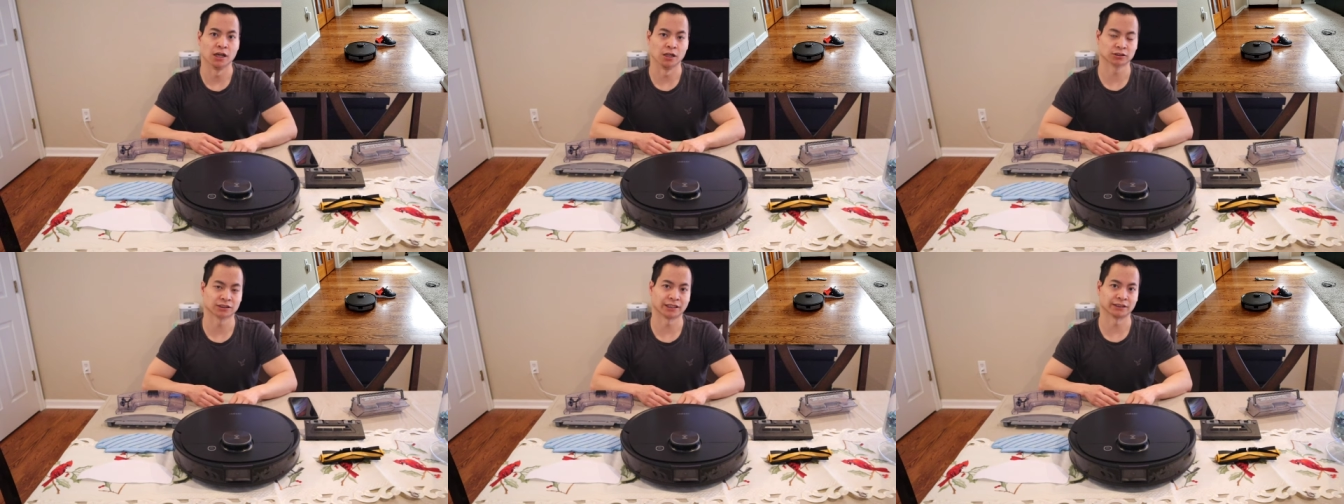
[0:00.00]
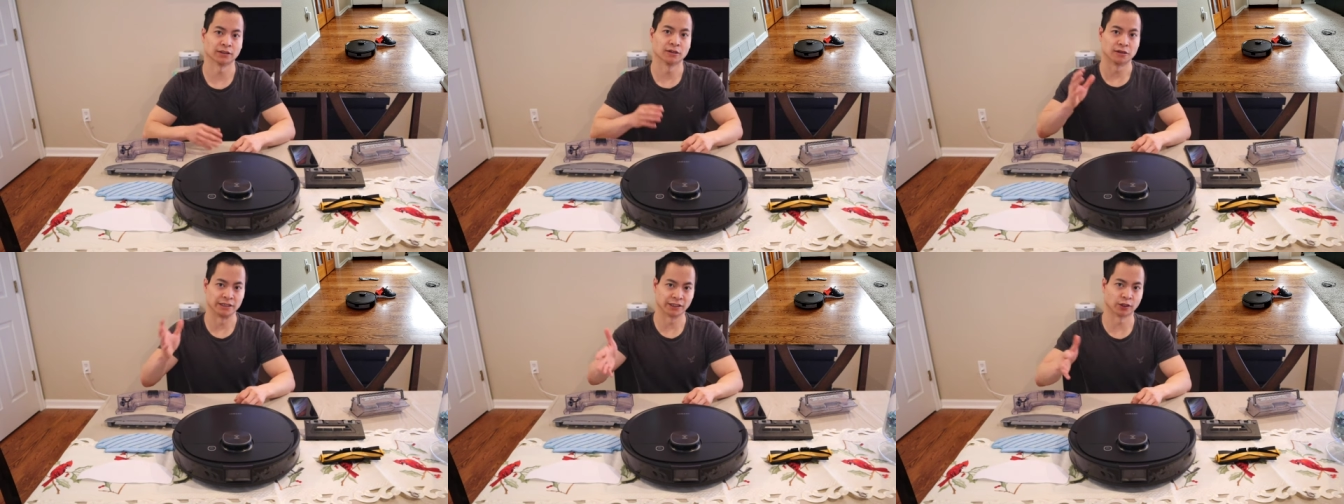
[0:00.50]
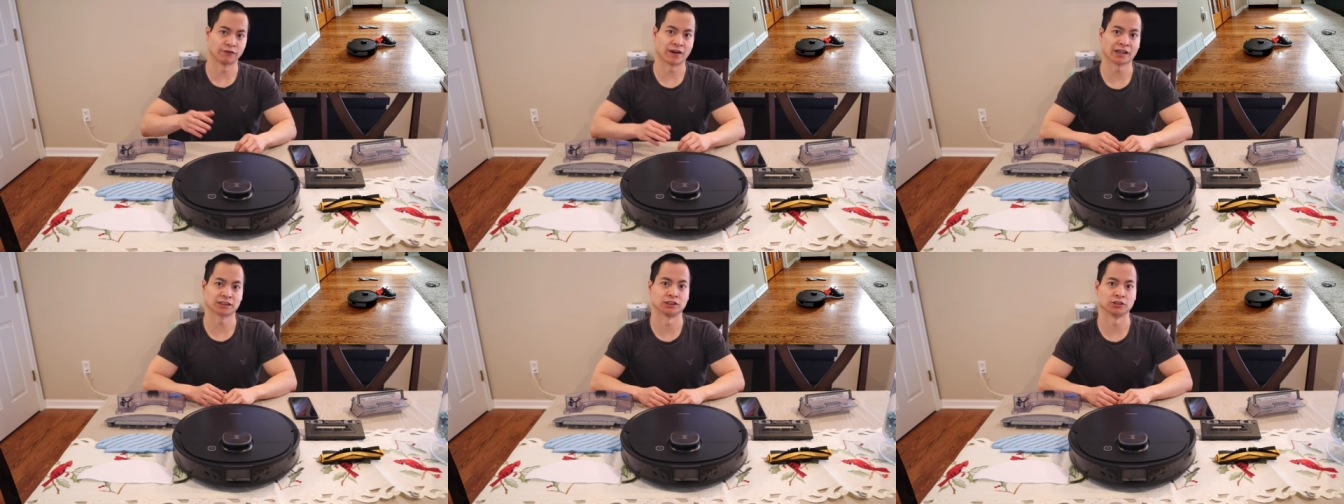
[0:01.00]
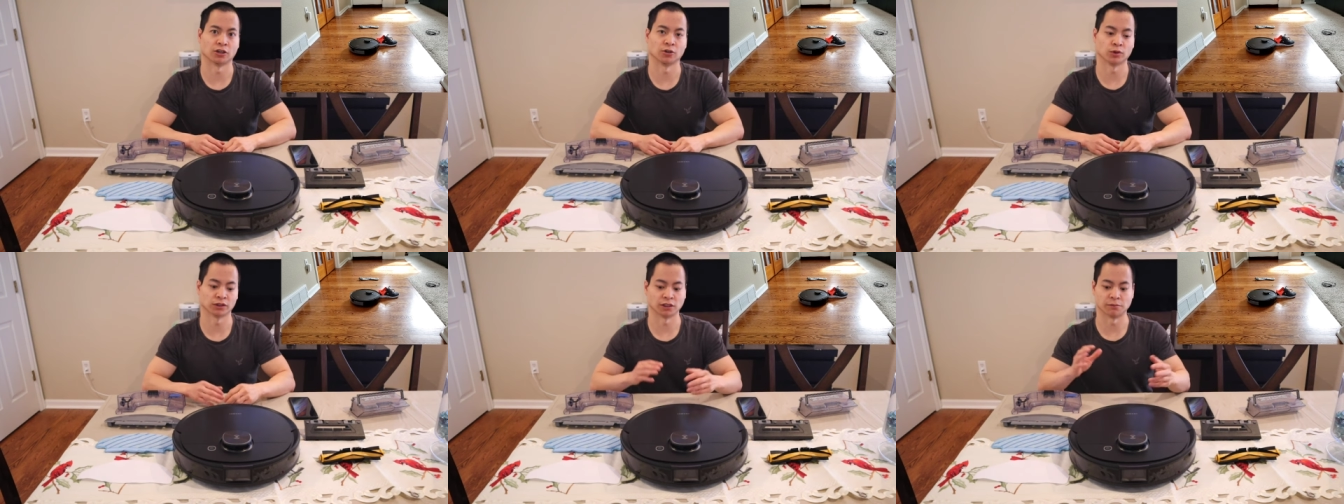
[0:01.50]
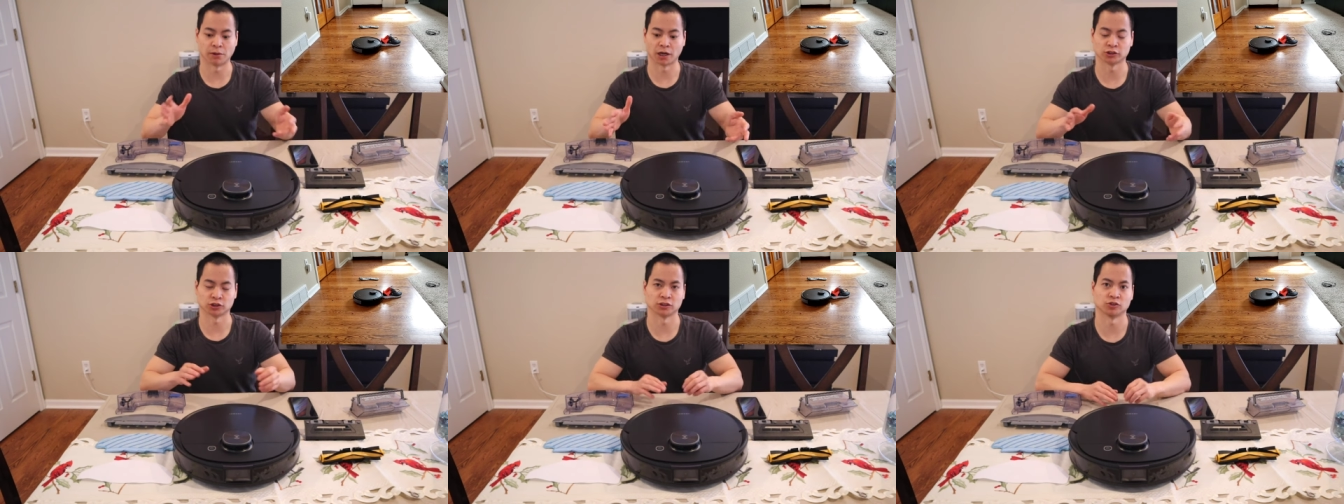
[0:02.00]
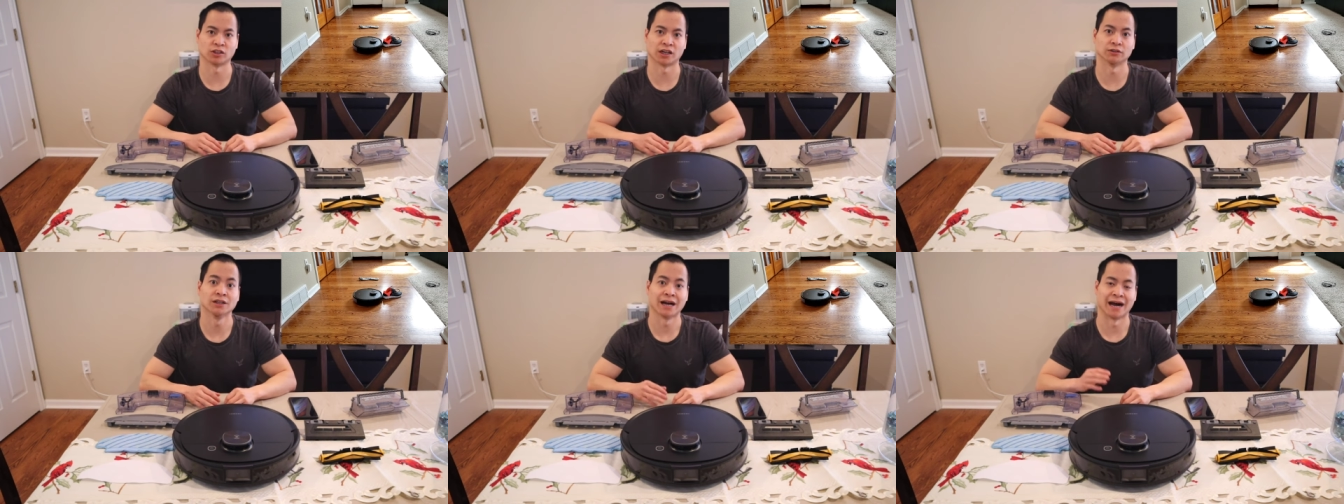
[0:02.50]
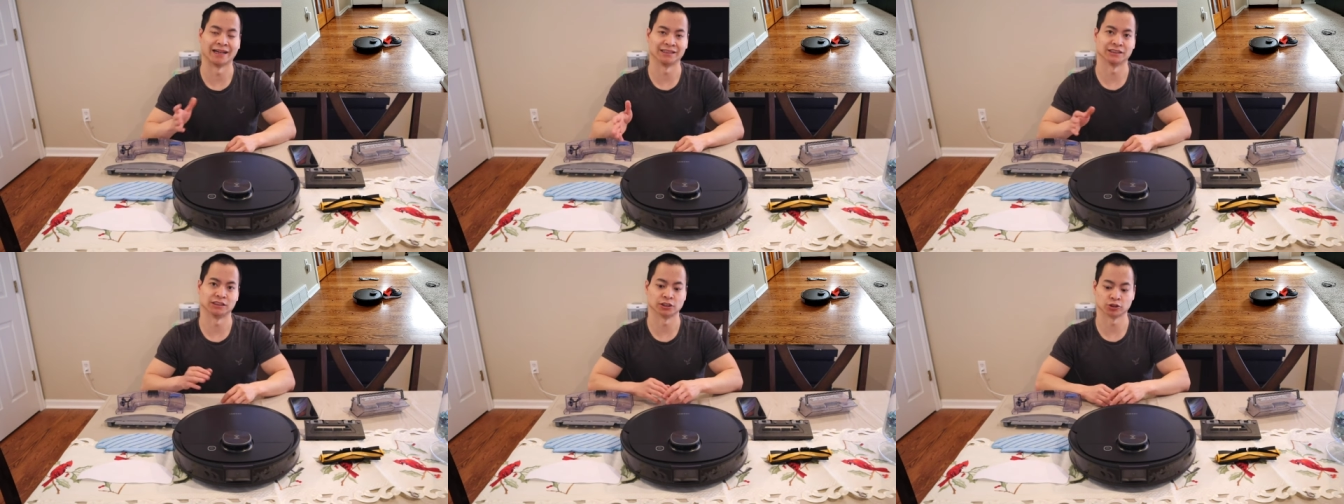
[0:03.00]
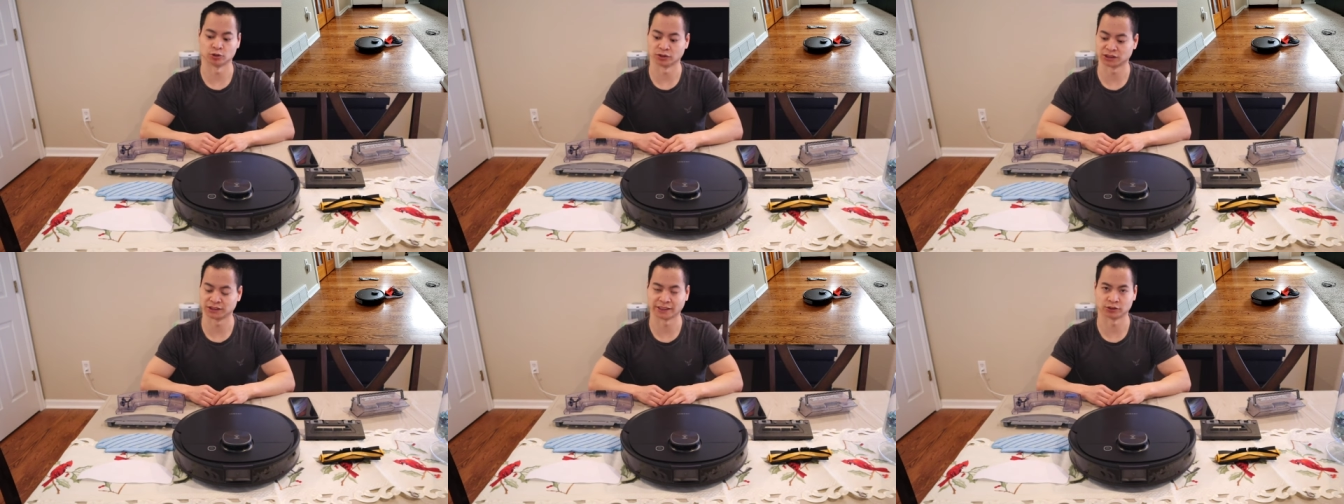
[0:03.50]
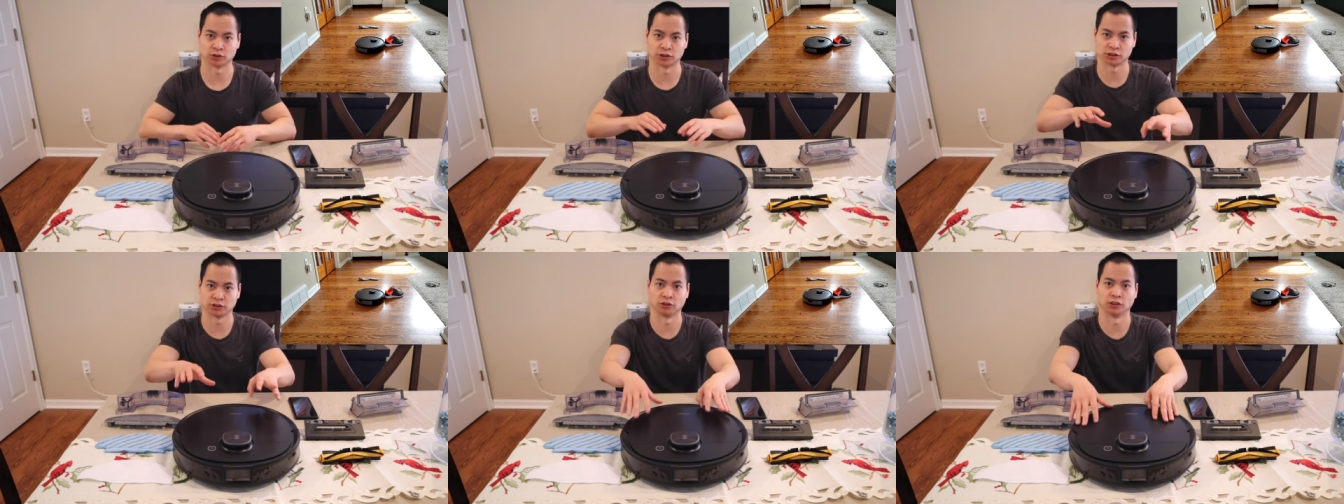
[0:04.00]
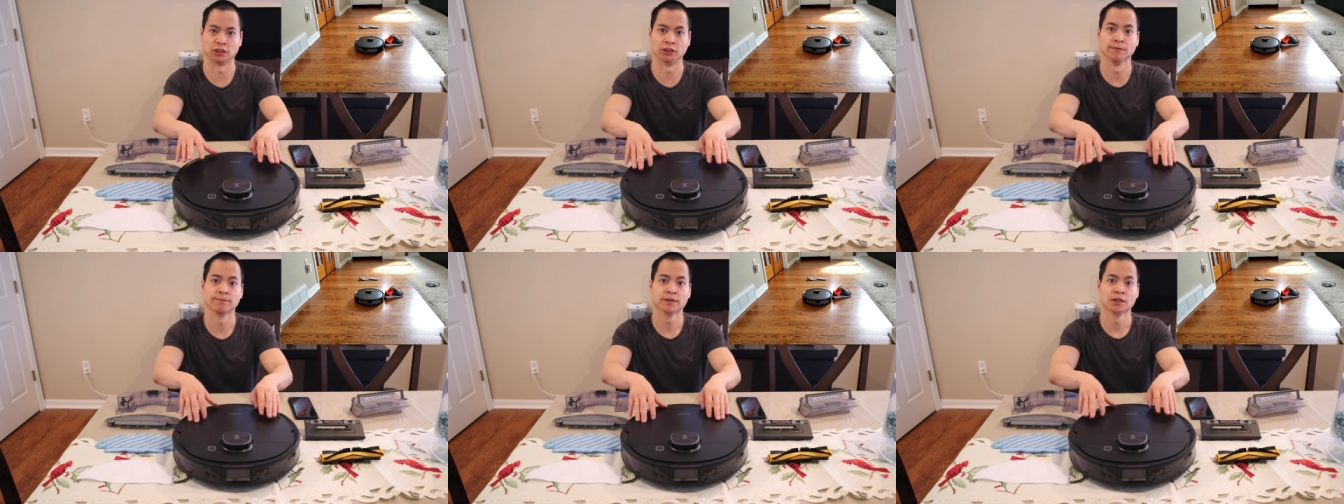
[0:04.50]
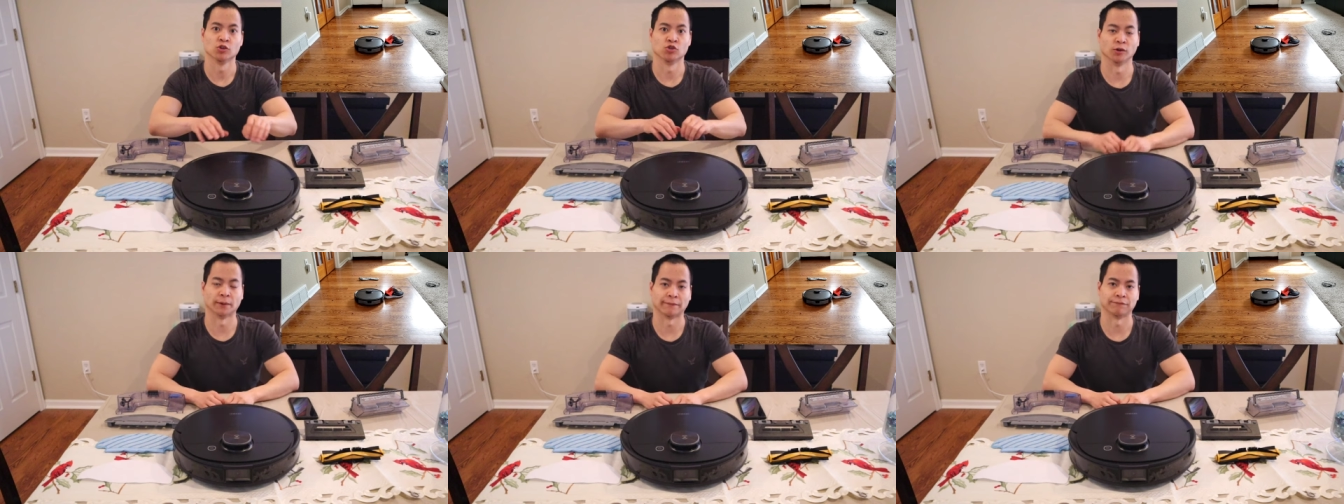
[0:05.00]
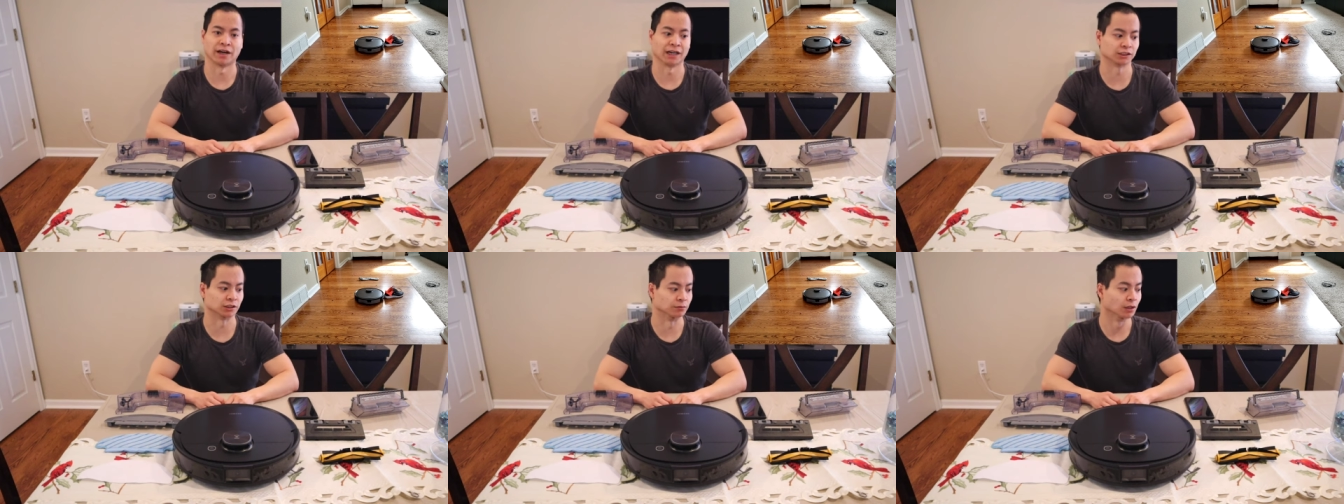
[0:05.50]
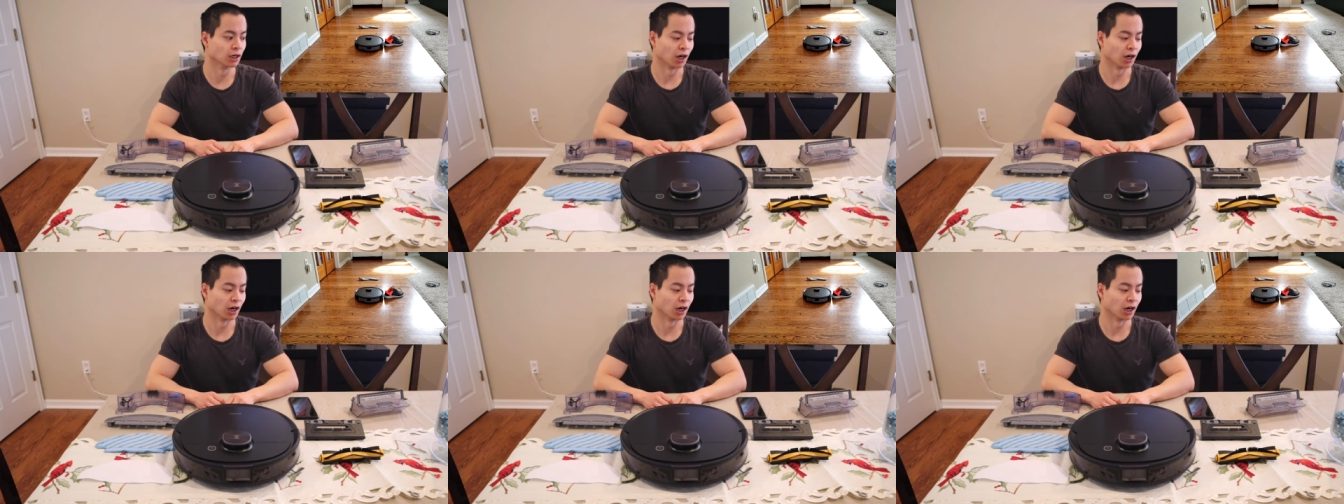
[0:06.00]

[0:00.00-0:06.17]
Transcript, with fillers: just like Ecovacs is going with the modular route, adding additional accessories to the roll vacuum.